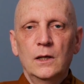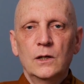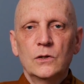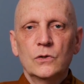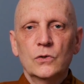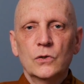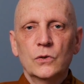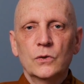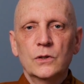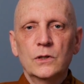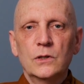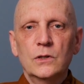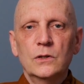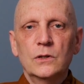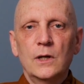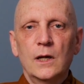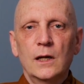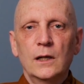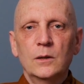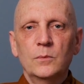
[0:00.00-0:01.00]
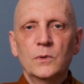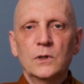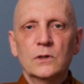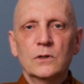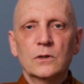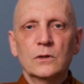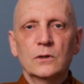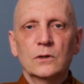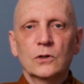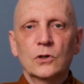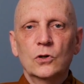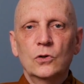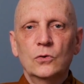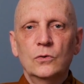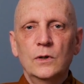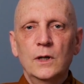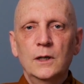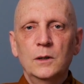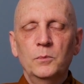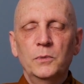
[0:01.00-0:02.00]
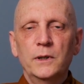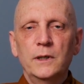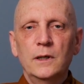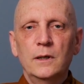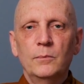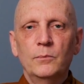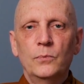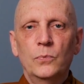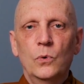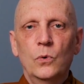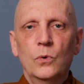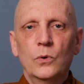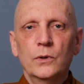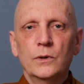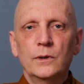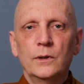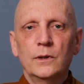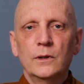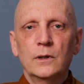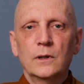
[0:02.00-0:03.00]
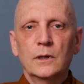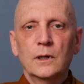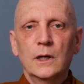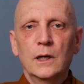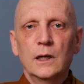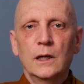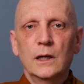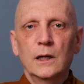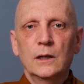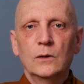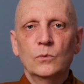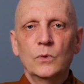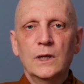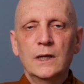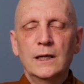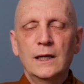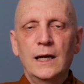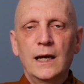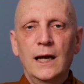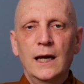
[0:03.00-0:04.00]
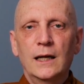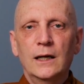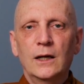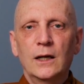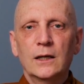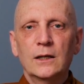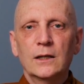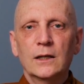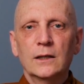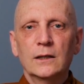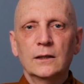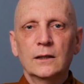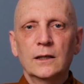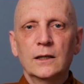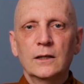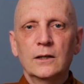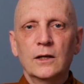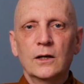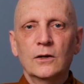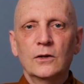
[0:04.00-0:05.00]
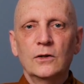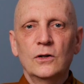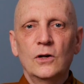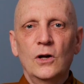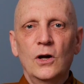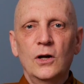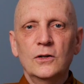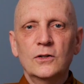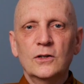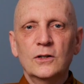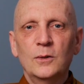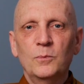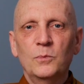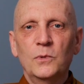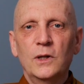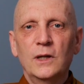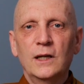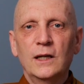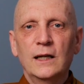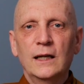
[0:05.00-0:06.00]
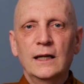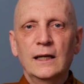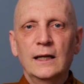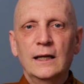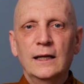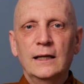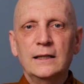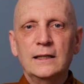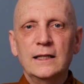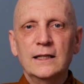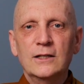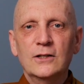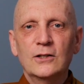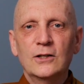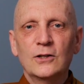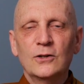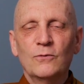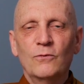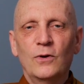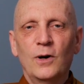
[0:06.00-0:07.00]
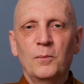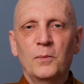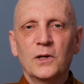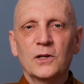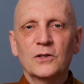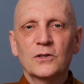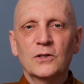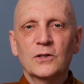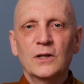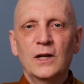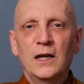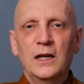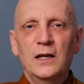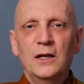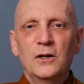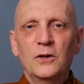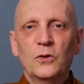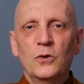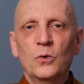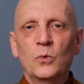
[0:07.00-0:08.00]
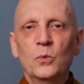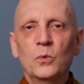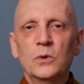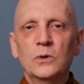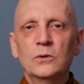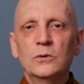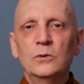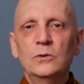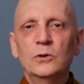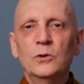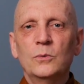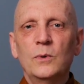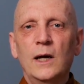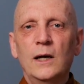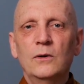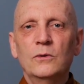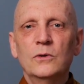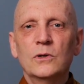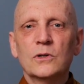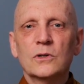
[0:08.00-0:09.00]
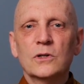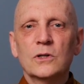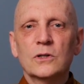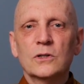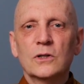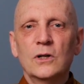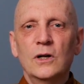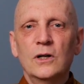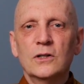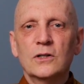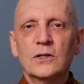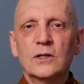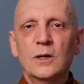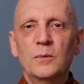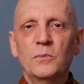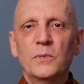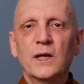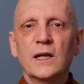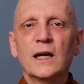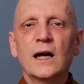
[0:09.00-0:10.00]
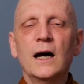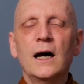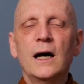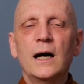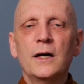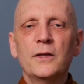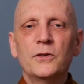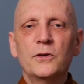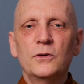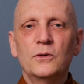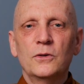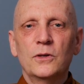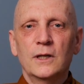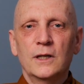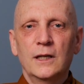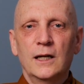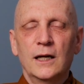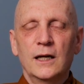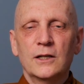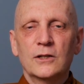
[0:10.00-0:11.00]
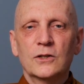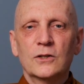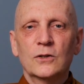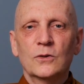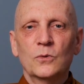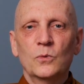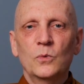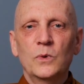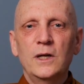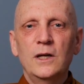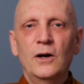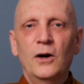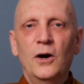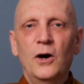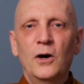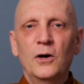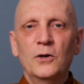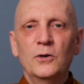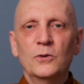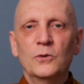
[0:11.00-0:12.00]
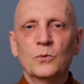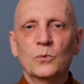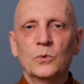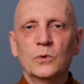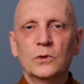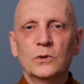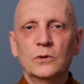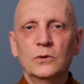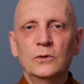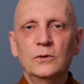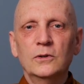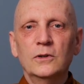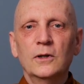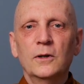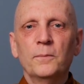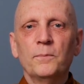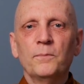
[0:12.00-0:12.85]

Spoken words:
So these elements are incredibly important, and they are not something distant from us. The world around us is not something other than us. We are the world.